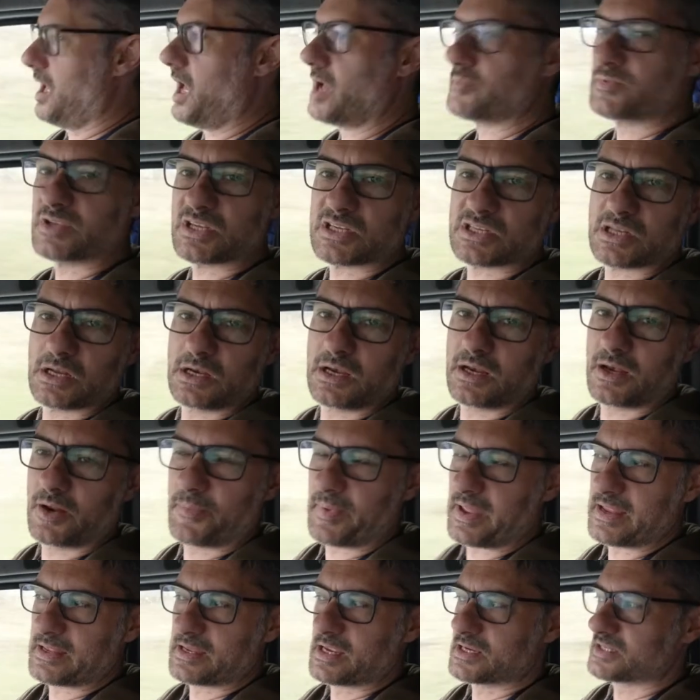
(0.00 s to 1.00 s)
I'm just a
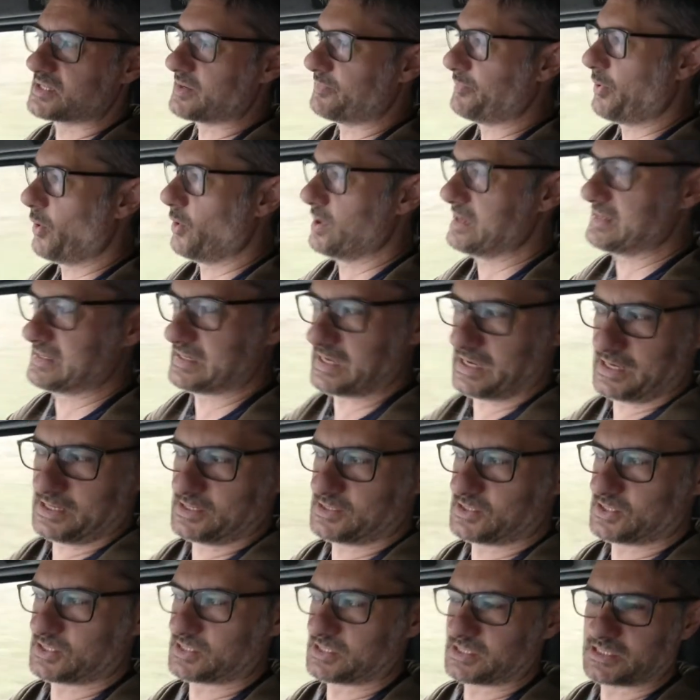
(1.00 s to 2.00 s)
little bit disappointed.
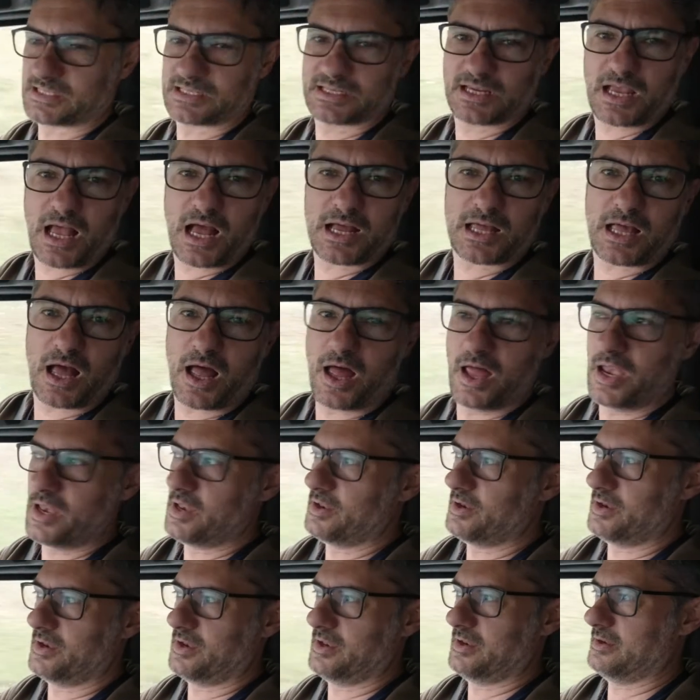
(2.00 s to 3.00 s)
I can't,
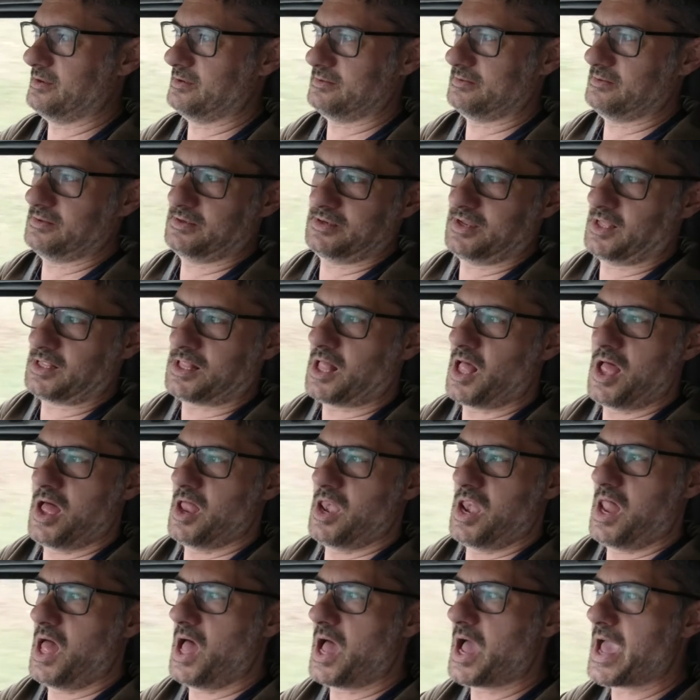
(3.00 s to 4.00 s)
I
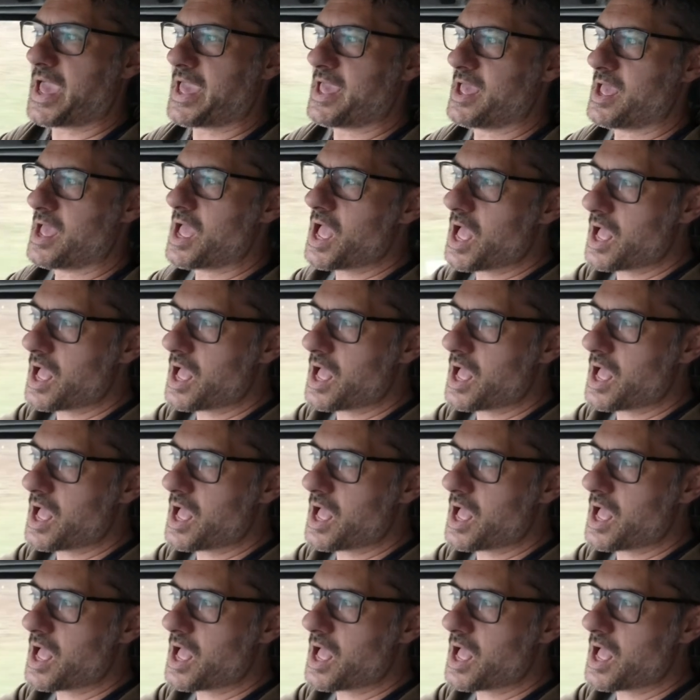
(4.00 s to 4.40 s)
can't lie.